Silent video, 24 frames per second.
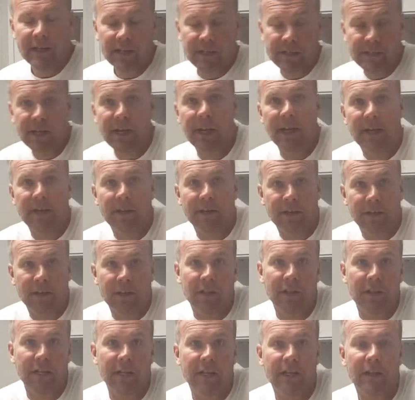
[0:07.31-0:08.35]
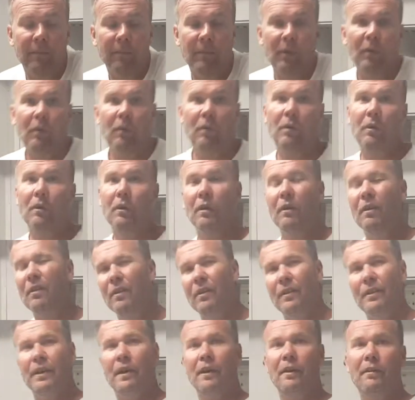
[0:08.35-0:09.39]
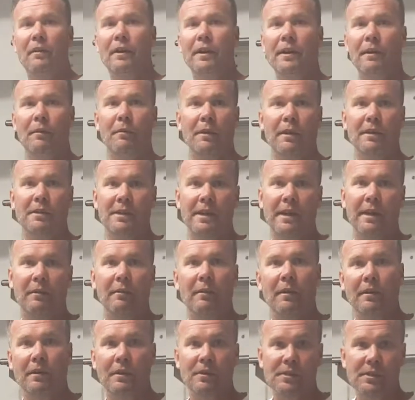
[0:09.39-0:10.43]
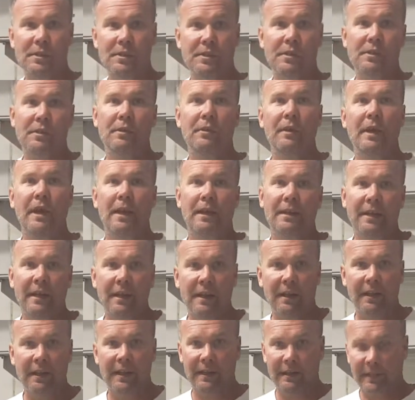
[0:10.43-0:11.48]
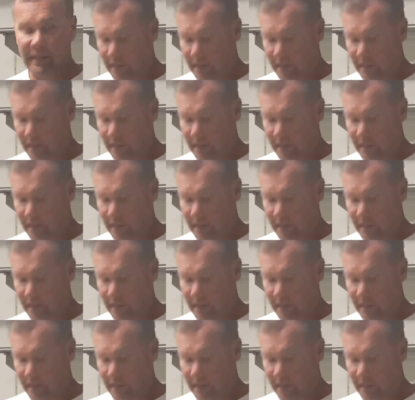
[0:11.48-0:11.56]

is how do you clean them or oh no I don't want to take one because it's too hard to clean.